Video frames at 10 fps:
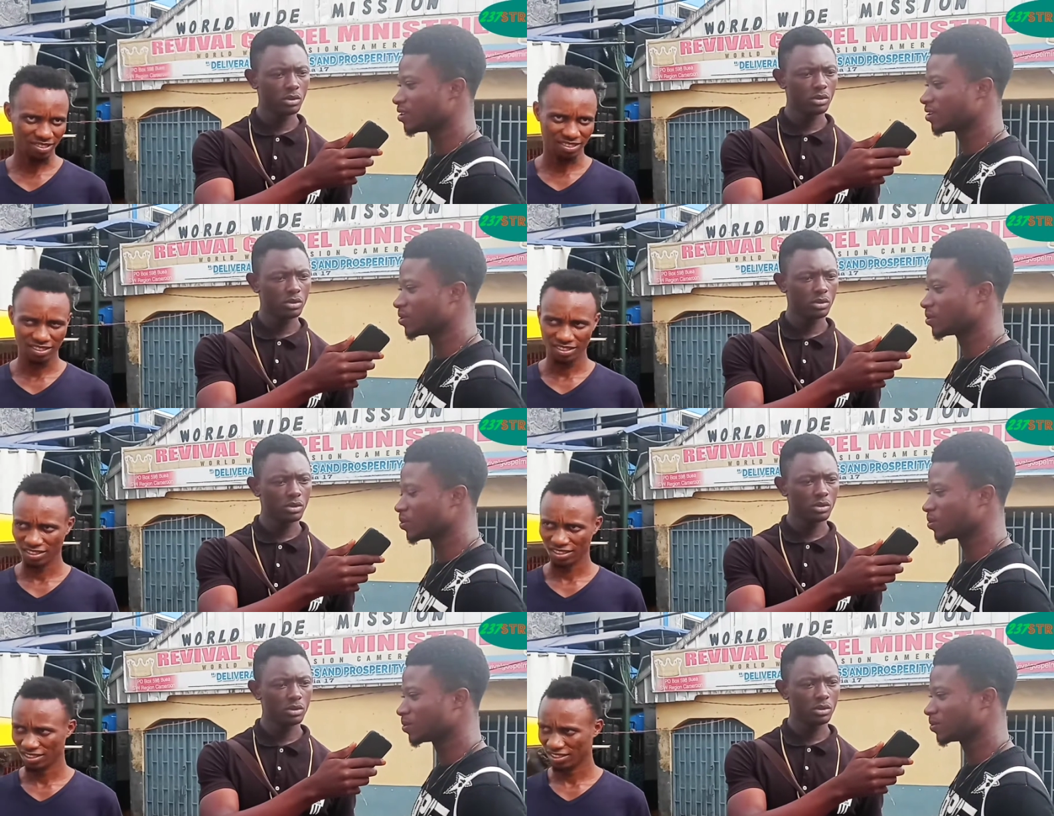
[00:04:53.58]
Speaker 1: uh,
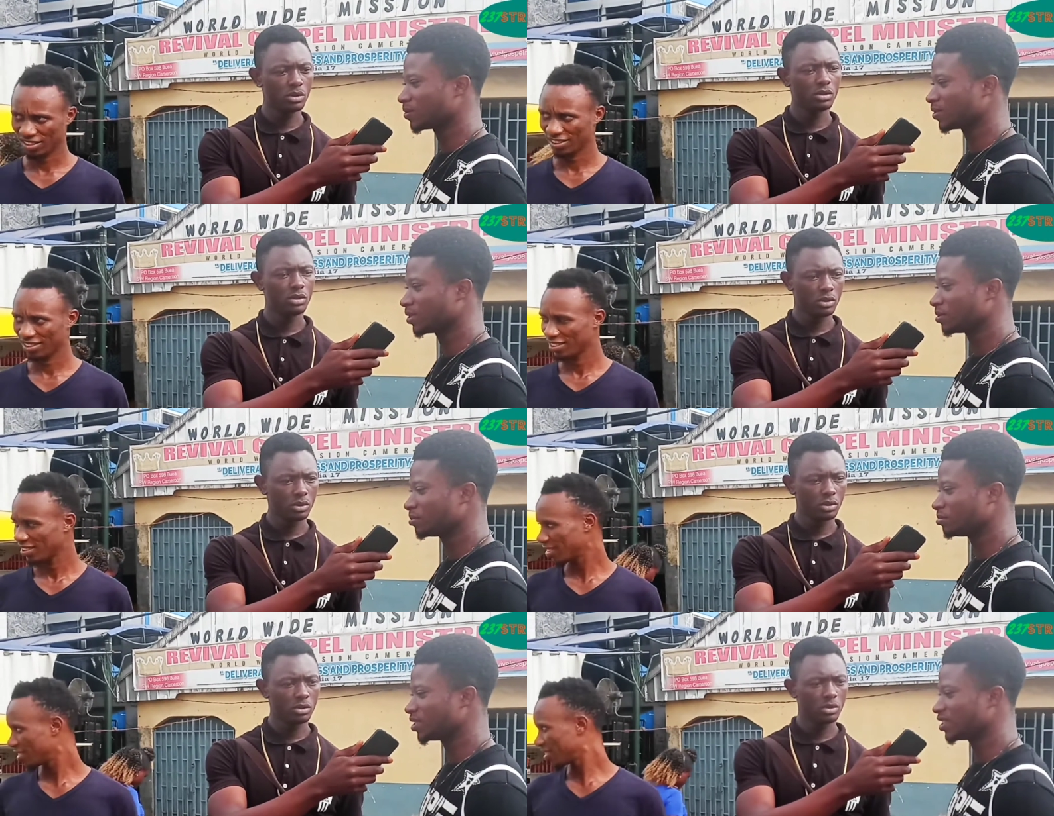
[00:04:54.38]
O
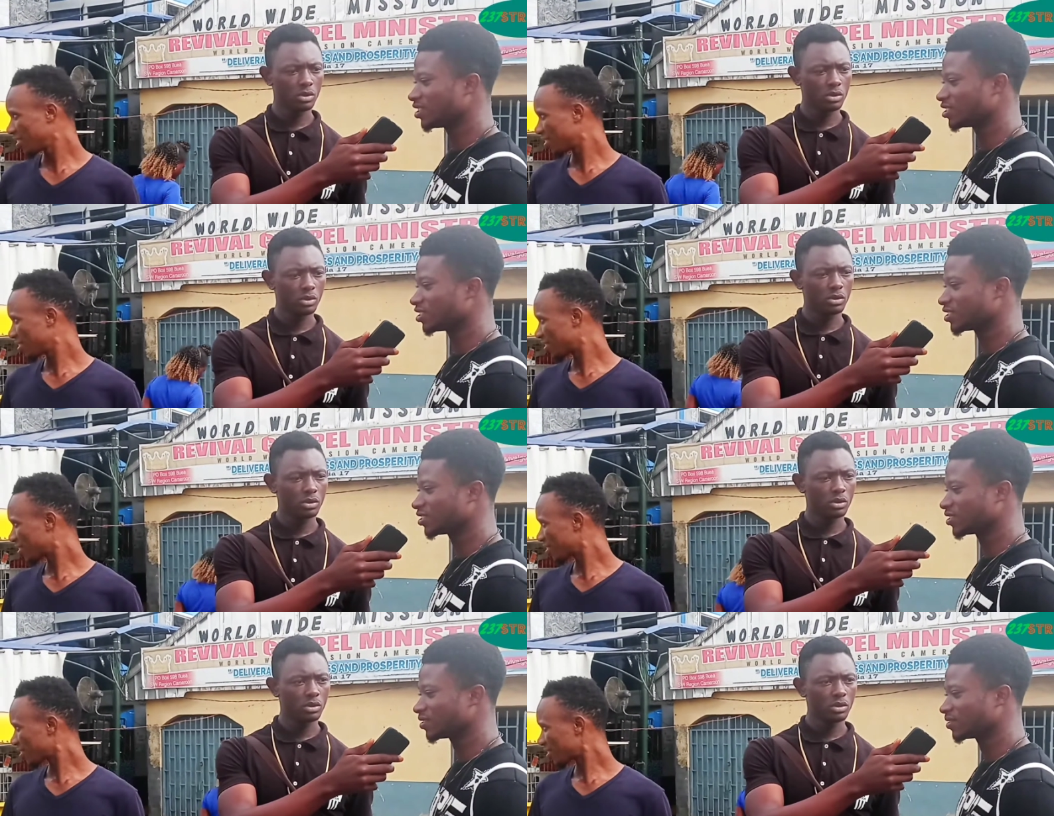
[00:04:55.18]
B
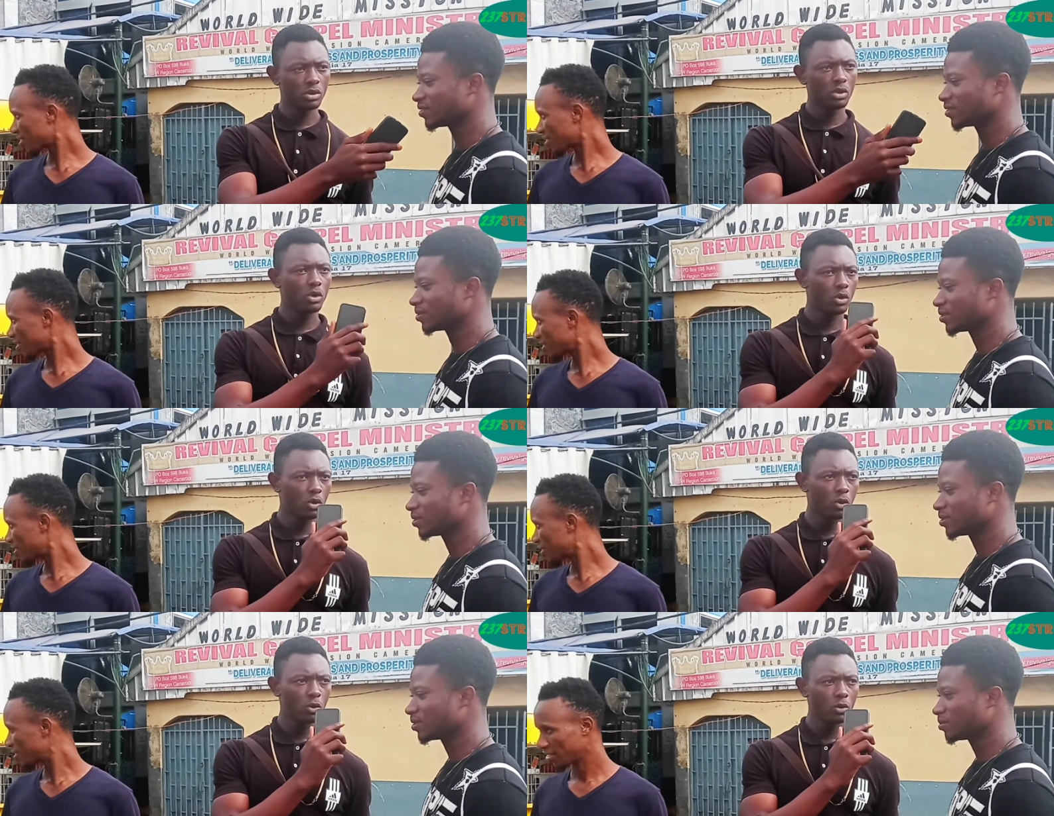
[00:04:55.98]
H
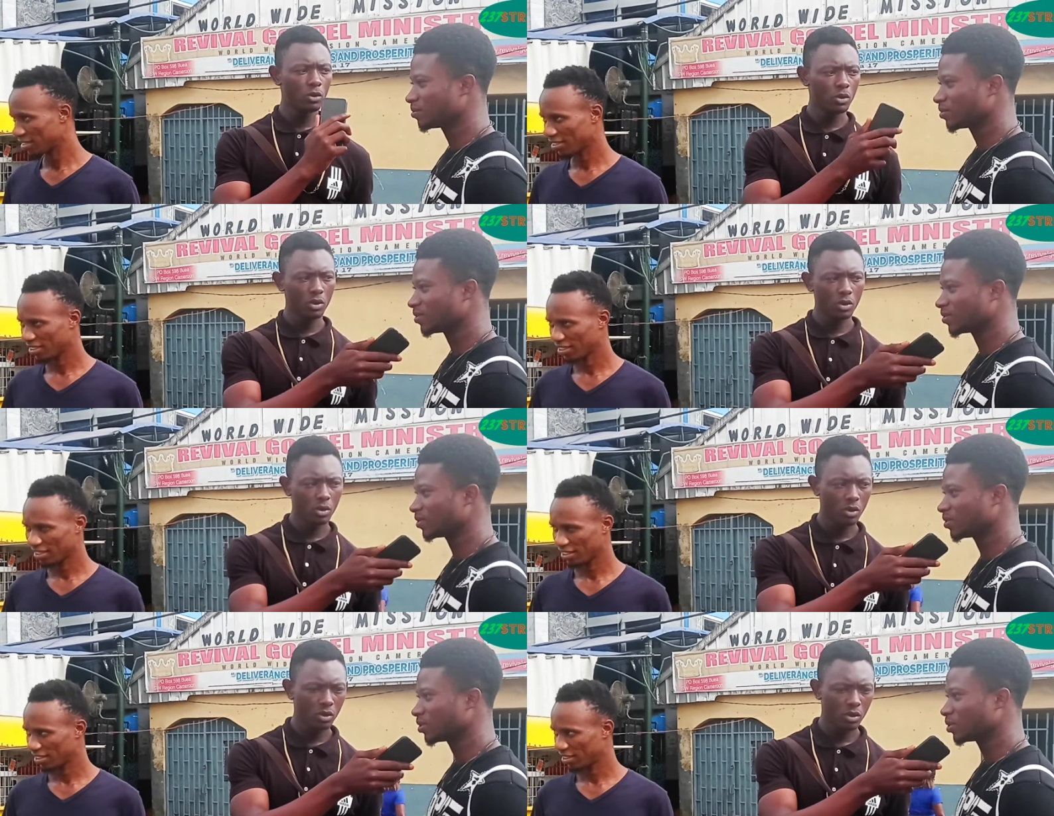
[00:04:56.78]
O
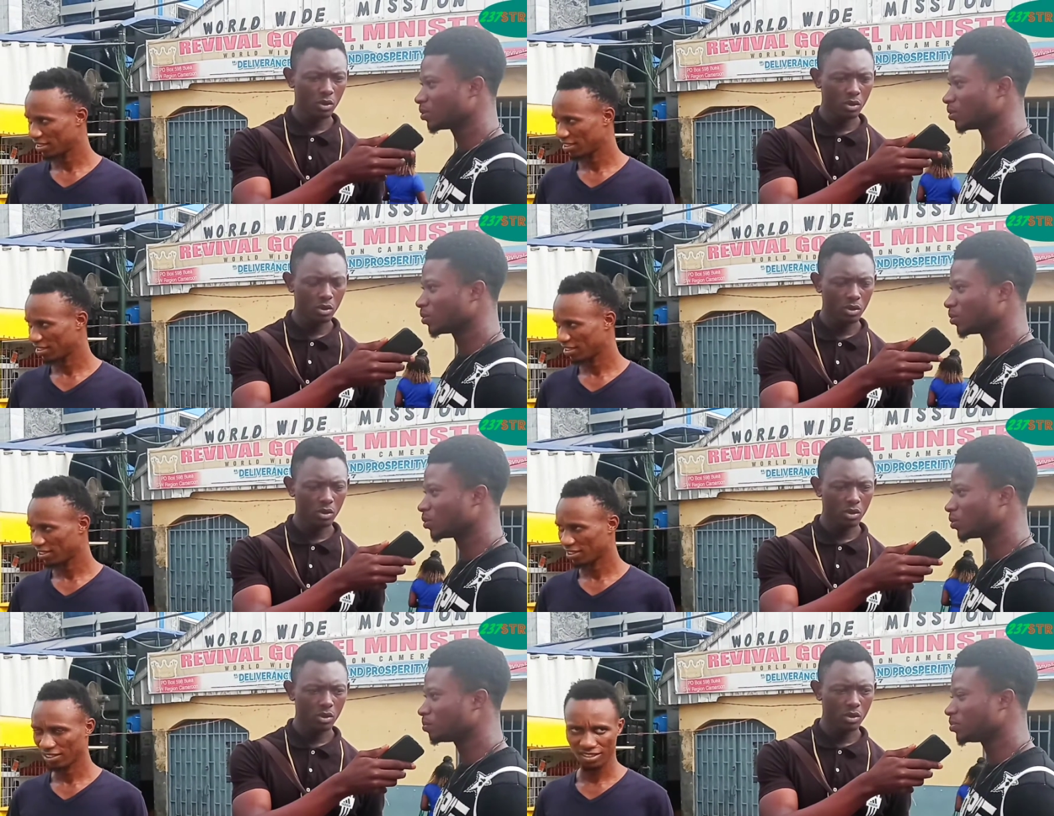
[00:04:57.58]

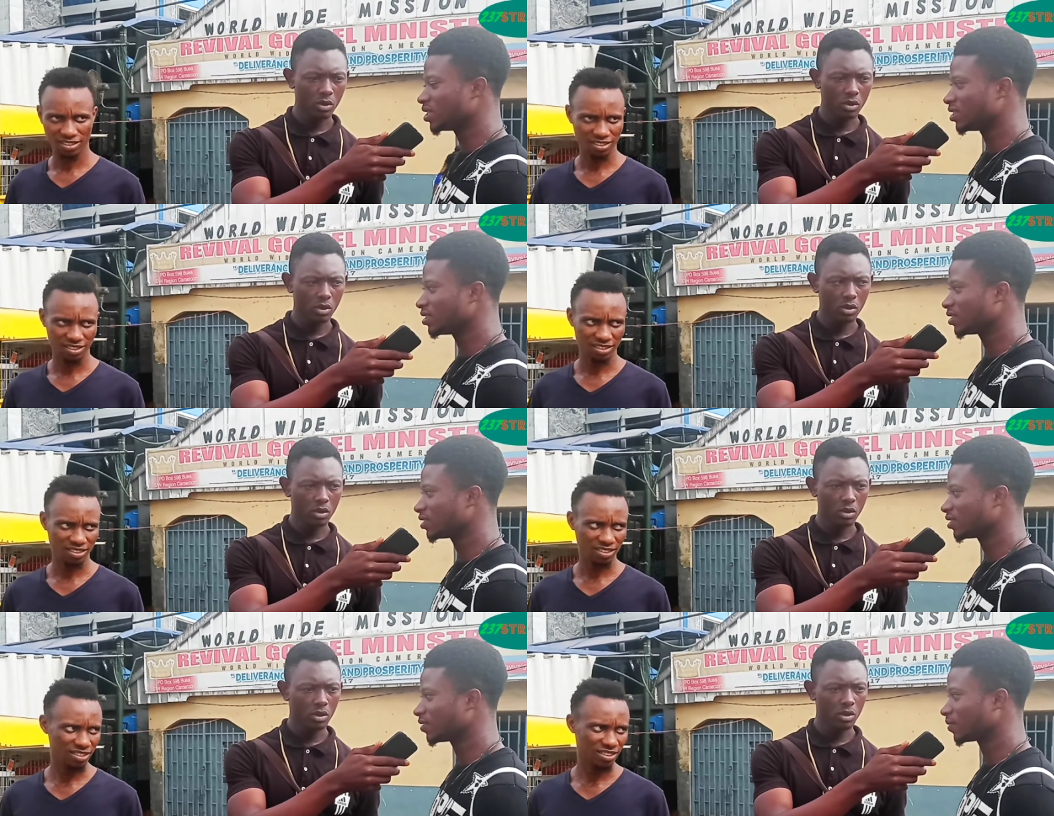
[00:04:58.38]
O B
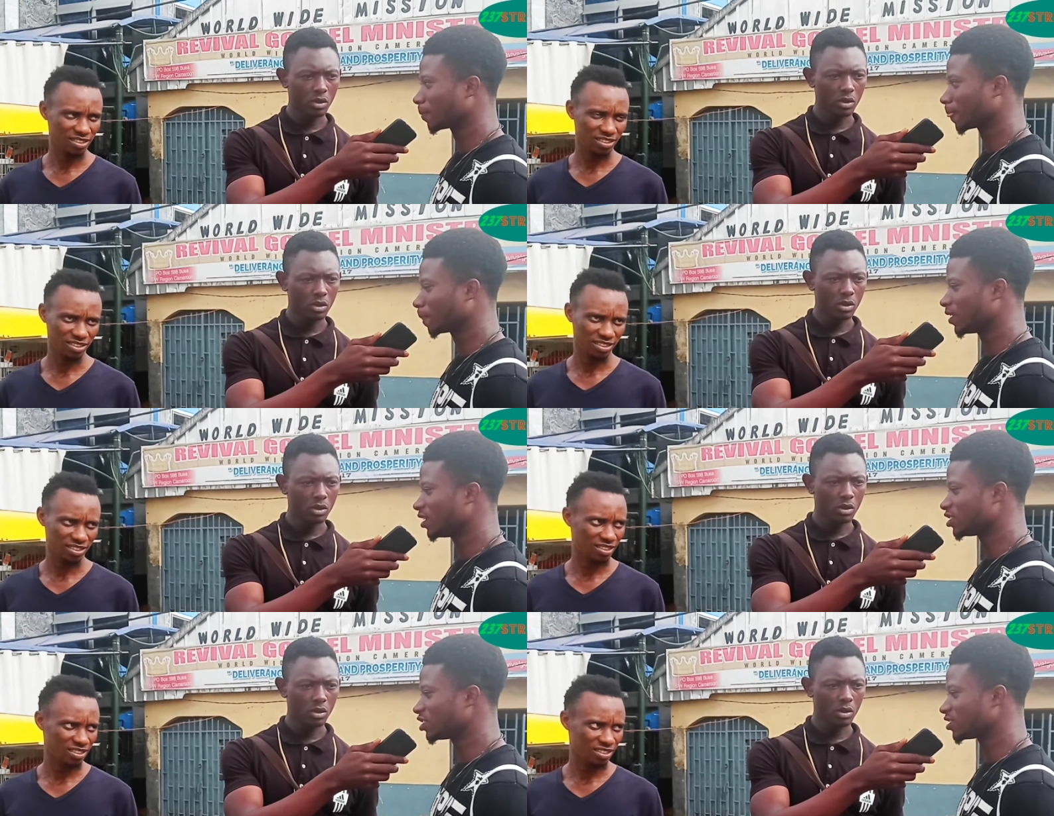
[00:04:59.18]

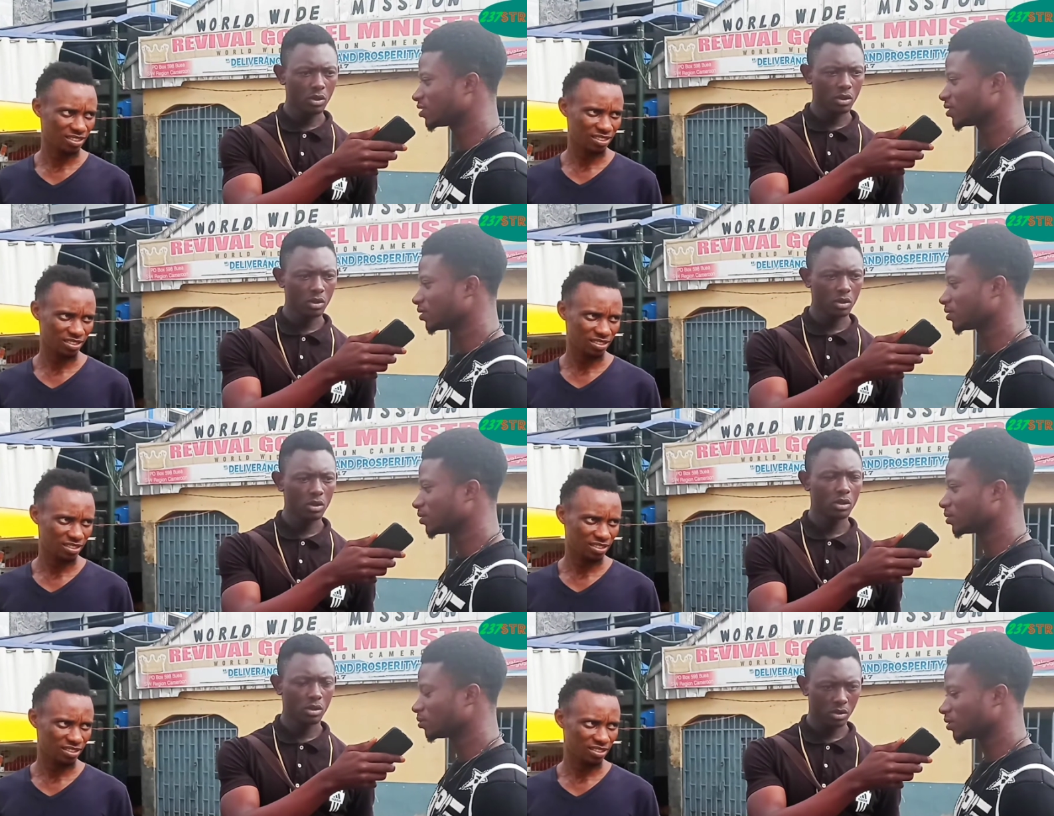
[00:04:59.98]
H
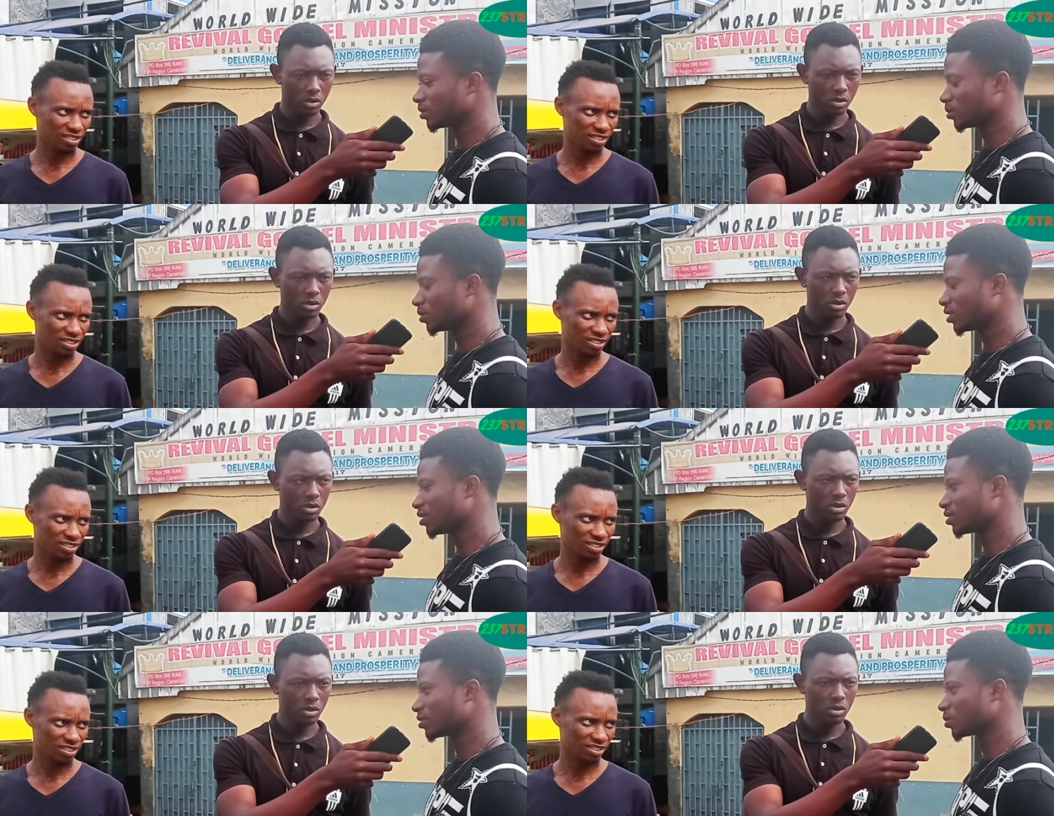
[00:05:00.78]
Wait, O
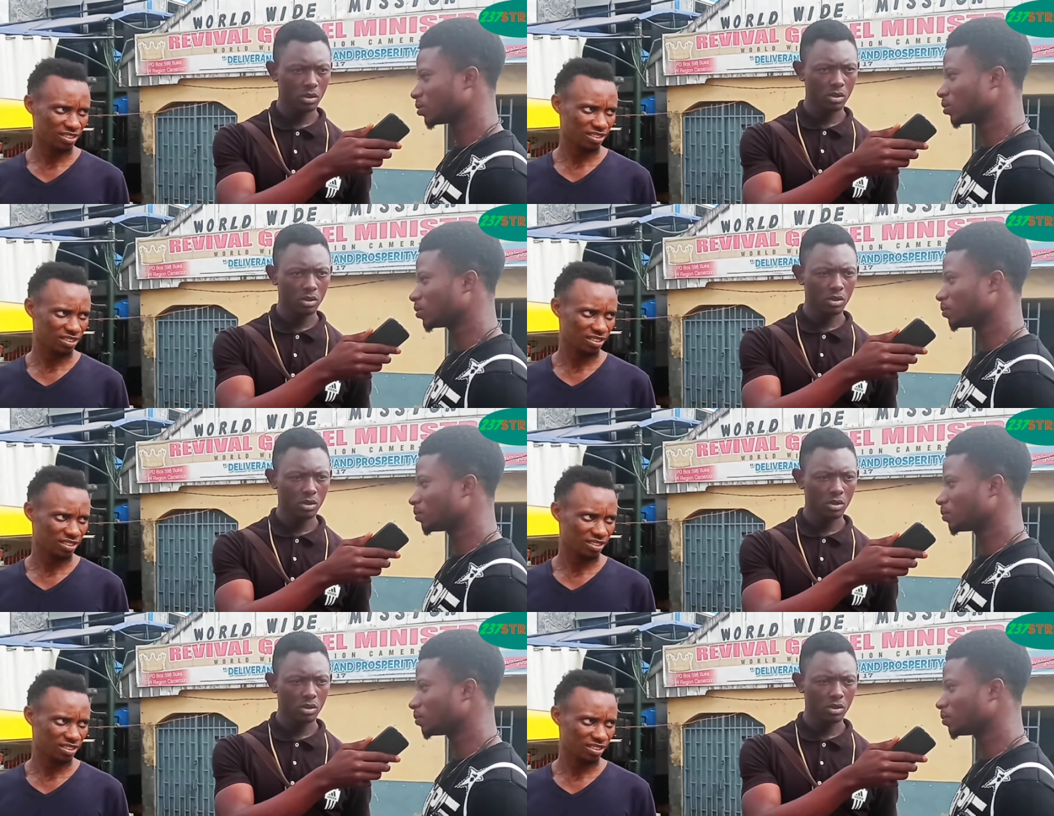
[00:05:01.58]
S O